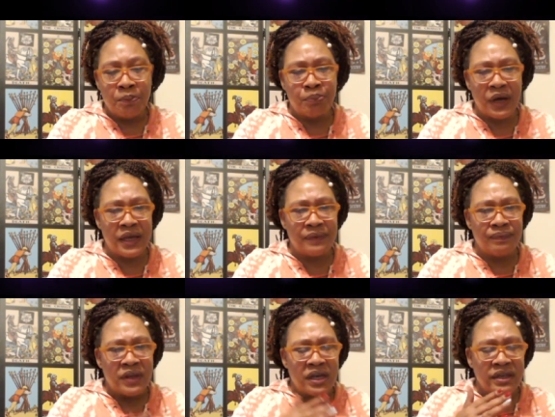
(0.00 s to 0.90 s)
but
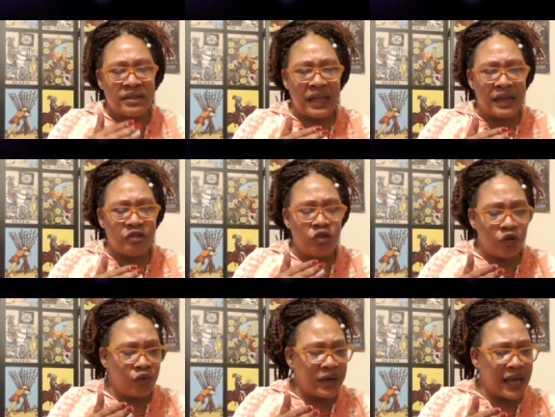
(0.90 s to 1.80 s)
it's like you're
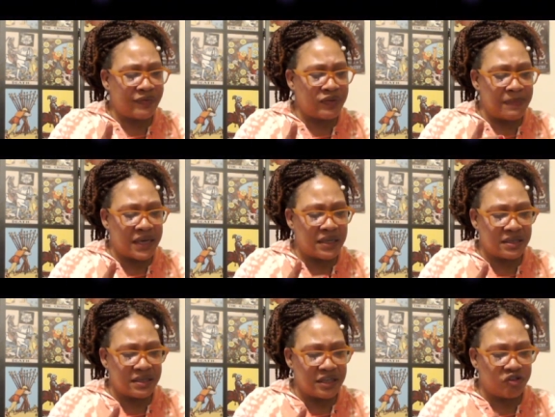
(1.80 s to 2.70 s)
going to have to make a
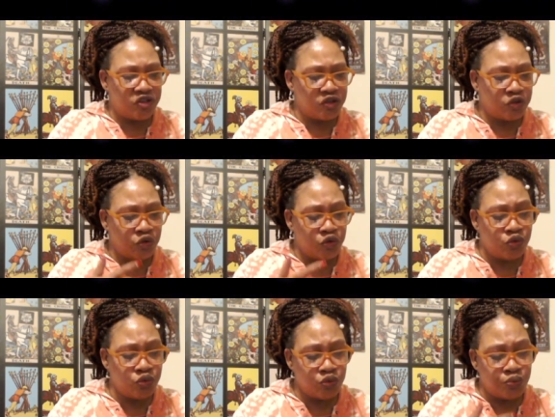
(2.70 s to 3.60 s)
decision. Do
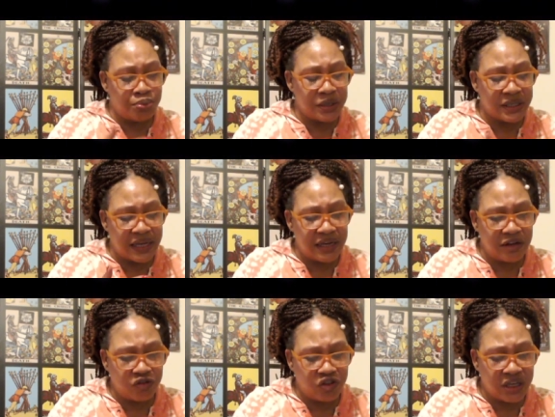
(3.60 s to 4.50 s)
you put the
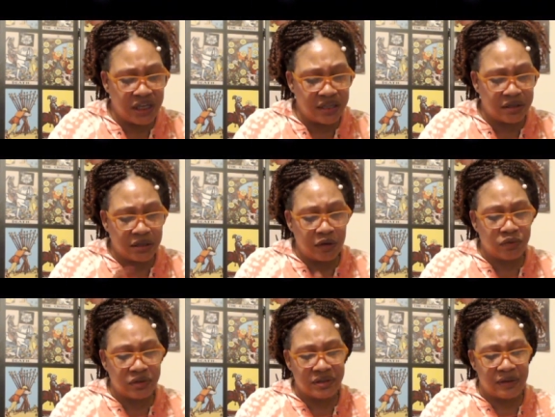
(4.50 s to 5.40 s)
energy into
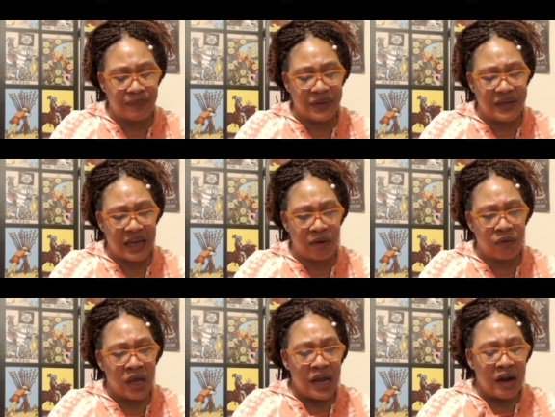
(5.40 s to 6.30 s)
closing something out
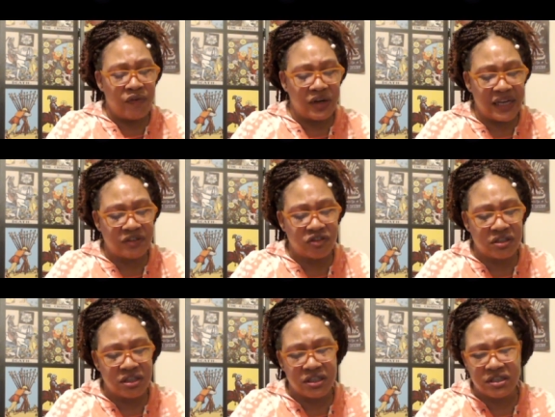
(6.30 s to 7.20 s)
in relation
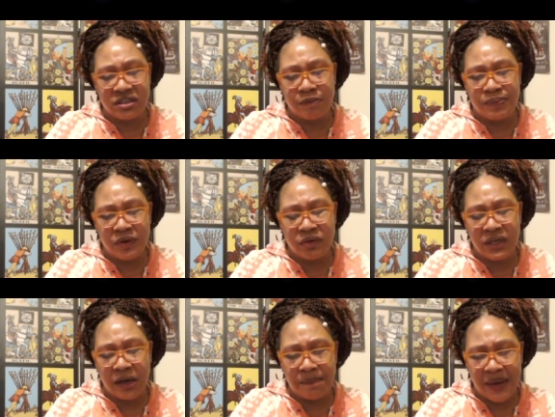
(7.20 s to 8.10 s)
to your
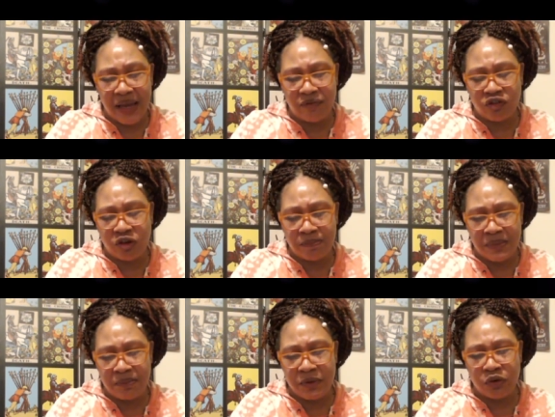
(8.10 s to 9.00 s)
stability, a marriage
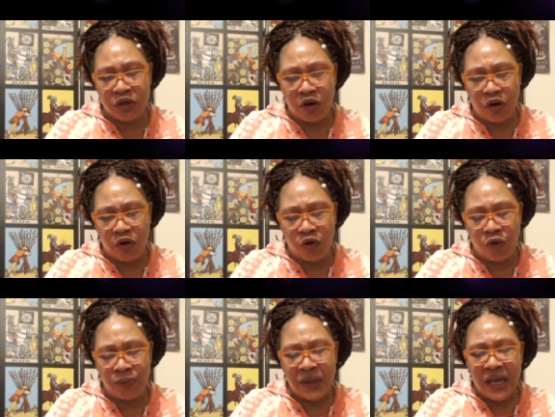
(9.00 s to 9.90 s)
commitment, or your
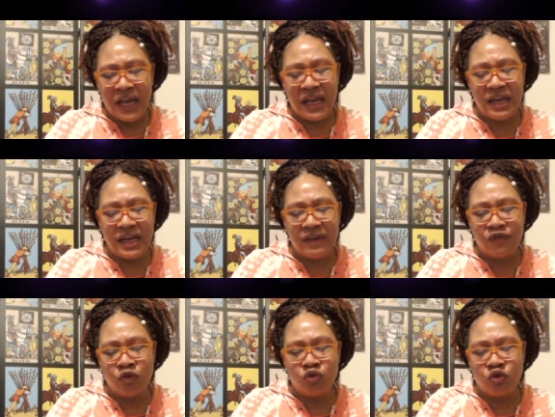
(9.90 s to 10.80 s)
home. And
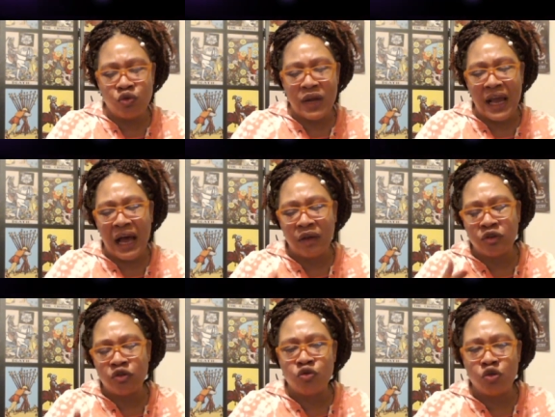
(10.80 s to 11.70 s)
if you do that, how do
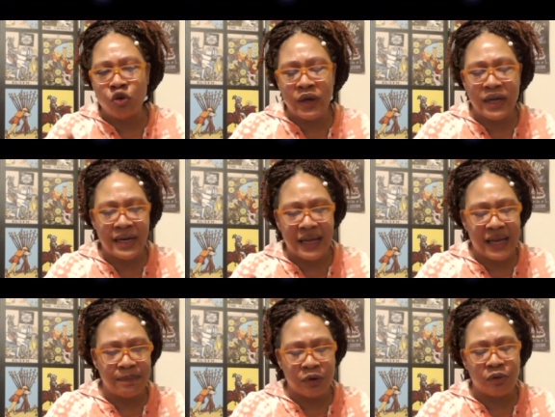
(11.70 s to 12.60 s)
you do it in an
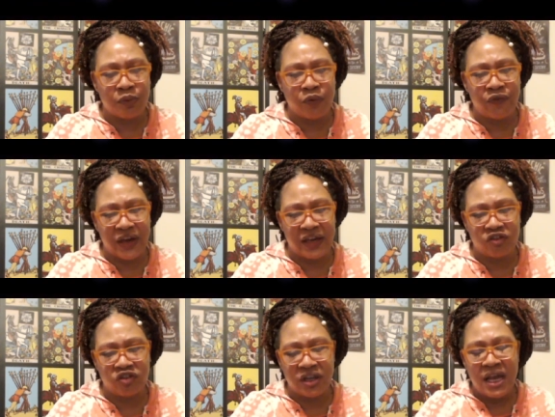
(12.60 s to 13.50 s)
amicable
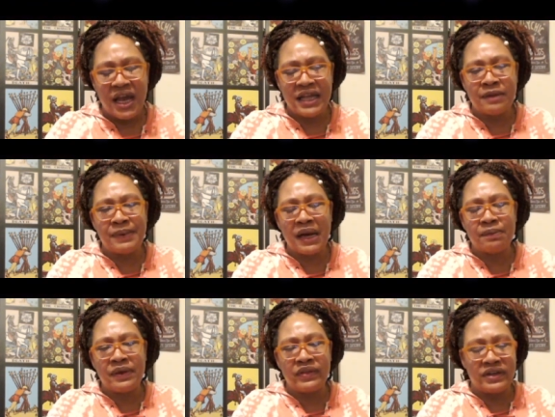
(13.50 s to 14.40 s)
fashion? At the
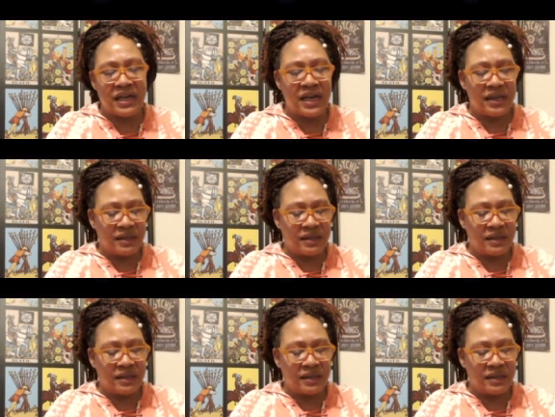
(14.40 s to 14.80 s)
bottom of the deck,